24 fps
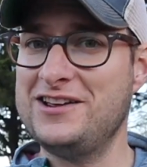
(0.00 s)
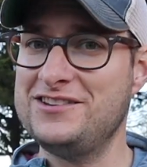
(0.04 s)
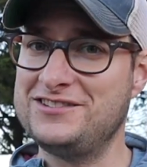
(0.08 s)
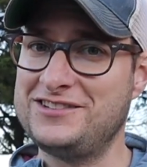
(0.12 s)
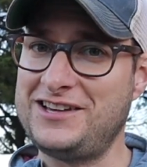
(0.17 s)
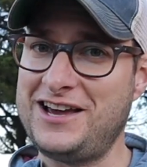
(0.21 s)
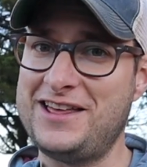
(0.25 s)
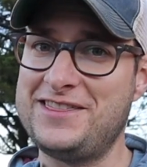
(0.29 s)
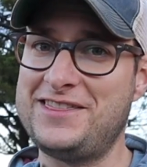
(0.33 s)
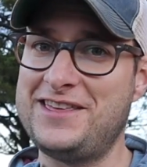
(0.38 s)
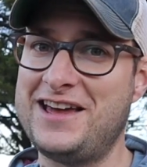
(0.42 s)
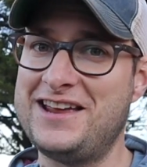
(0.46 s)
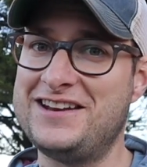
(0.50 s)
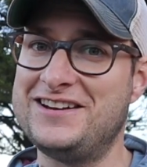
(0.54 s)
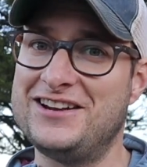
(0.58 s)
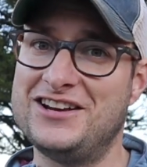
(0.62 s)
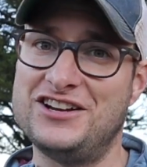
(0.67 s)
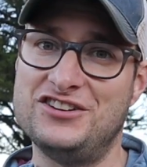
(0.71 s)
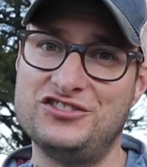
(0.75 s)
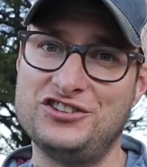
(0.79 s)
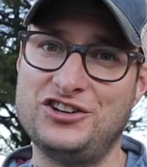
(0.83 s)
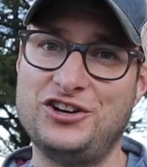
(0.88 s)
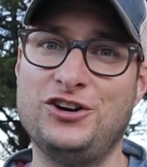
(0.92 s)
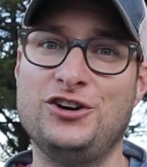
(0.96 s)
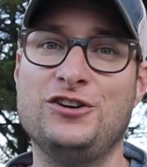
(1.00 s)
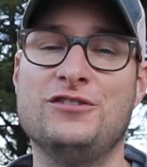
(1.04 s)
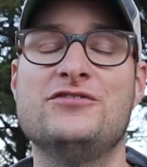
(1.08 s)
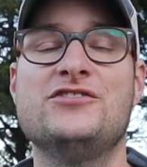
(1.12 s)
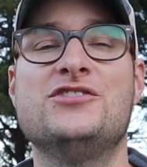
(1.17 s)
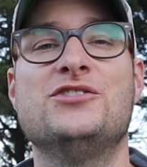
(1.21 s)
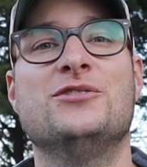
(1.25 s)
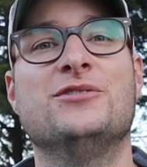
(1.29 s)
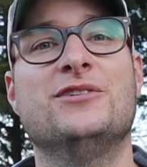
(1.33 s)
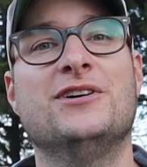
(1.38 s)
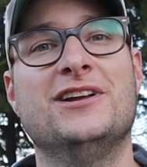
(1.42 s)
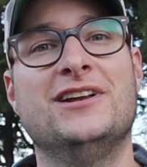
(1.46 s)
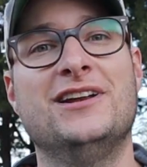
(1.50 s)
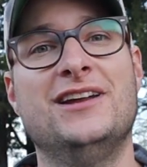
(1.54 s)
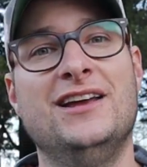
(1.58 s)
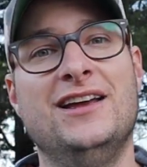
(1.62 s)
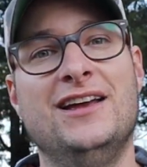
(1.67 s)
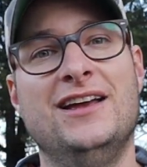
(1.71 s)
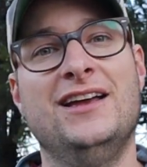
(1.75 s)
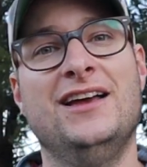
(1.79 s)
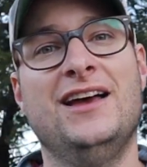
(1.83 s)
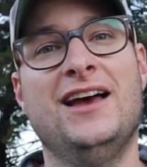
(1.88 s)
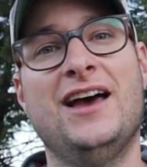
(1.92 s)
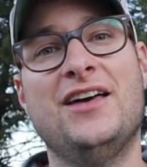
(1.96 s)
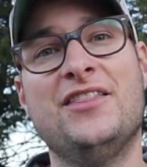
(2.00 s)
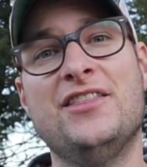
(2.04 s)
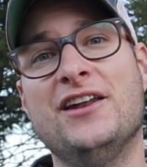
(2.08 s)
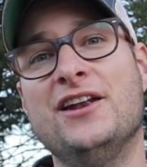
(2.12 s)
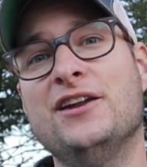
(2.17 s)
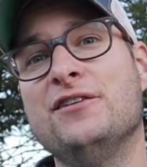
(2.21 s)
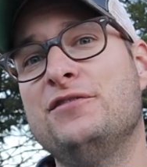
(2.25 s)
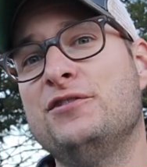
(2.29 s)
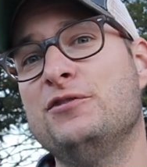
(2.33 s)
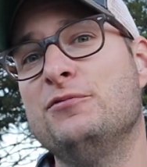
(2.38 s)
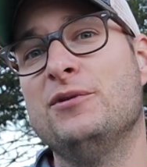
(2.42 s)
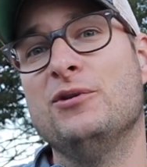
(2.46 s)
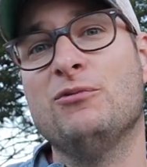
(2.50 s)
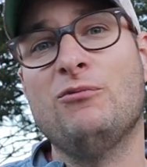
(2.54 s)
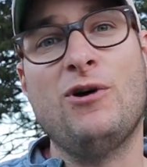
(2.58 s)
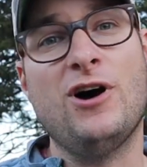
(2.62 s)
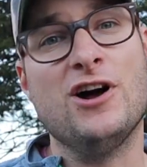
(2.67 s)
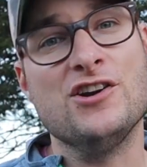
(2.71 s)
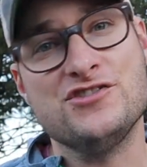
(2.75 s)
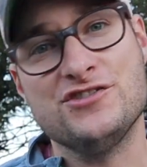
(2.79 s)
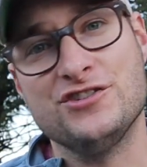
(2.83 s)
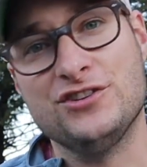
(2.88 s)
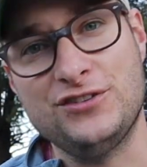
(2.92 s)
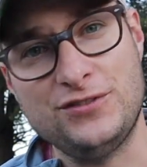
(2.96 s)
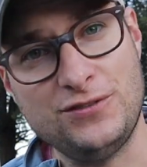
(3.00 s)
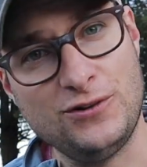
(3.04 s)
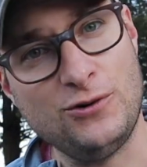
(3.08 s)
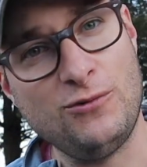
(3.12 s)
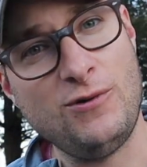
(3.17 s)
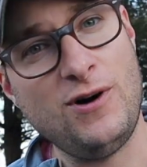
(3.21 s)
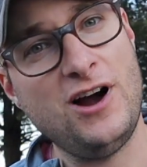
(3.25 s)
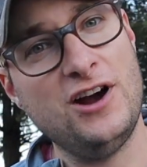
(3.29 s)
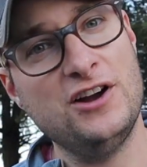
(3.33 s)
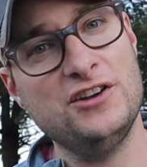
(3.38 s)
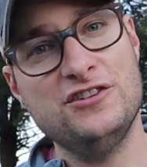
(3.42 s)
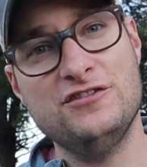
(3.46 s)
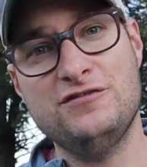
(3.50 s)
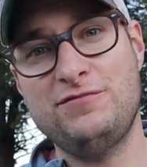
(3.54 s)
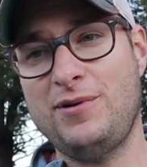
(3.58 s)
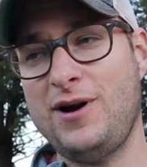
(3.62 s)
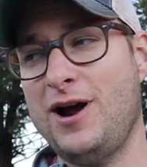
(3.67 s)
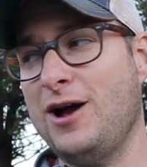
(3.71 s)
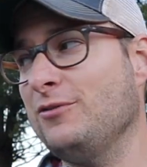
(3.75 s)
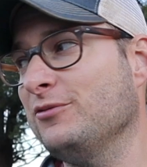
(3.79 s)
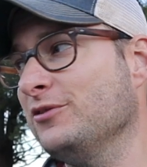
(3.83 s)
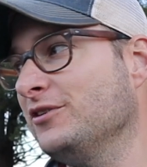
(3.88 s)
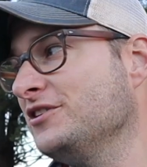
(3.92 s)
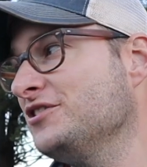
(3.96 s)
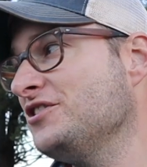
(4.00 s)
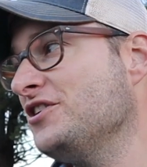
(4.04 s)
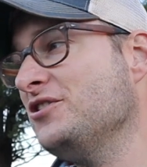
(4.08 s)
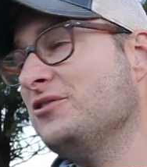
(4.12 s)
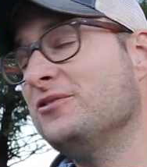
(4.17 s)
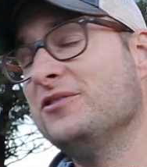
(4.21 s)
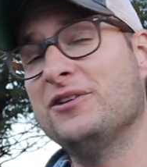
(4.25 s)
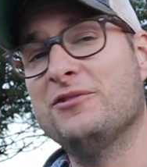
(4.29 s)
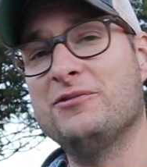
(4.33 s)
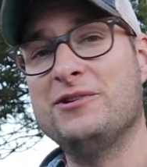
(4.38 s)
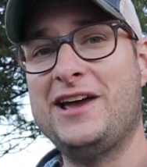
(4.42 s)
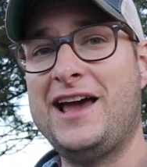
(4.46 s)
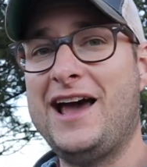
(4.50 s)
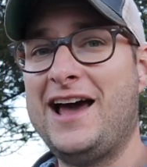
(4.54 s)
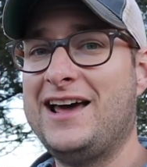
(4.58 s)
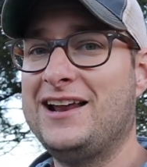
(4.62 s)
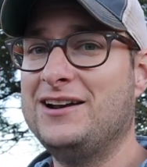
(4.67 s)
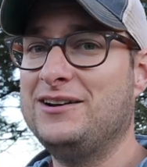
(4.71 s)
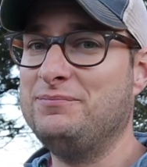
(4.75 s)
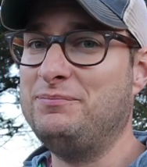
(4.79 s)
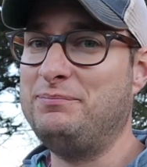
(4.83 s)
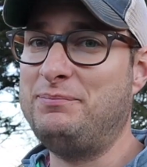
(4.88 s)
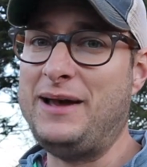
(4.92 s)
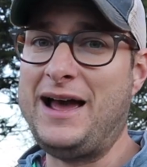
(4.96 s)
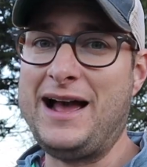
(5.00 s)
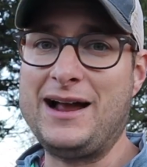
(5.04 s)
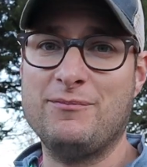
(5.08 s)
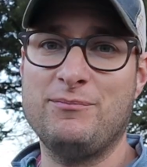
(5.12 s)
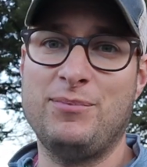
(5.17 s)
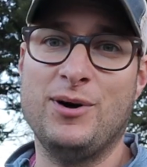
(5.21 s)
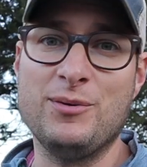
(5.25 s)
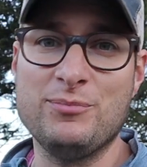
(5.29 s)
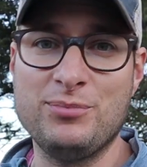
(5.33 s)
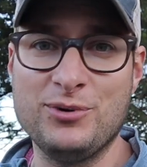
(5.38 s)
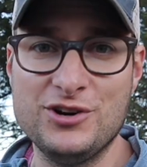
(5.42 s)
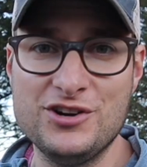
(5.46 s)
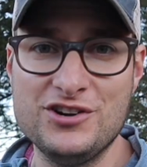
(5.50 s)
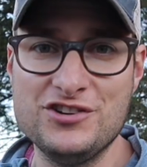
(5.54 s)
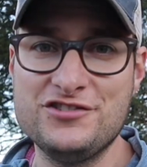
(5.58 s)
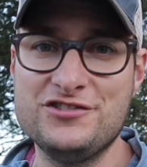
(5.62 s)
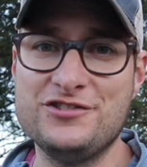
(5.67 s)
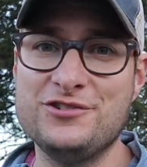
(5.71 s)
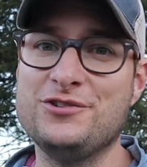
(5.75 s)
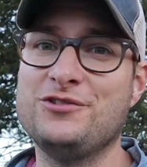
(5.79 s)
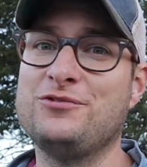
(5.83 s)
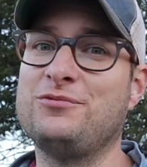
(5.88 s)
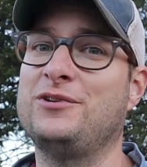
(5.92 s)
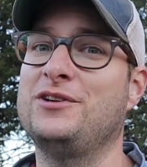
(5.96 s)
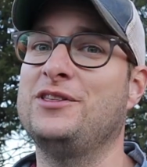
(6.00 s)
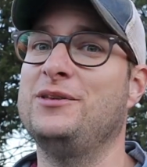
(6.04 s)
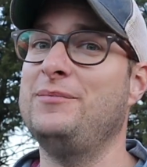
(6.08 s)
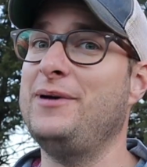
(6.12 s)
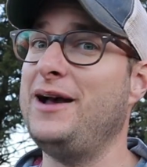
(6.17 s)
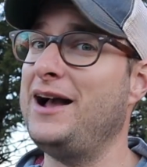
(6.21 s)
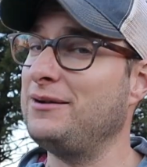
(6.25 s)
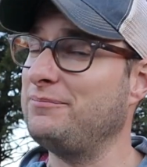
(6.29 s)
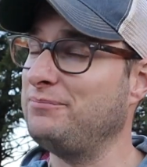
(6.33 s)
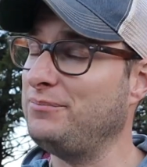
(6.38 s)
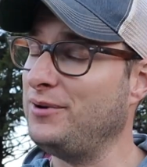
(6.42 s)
it's got that nice curve to it. And then if you've been watching this for a while, you probably knew that we had back bumper issues where the back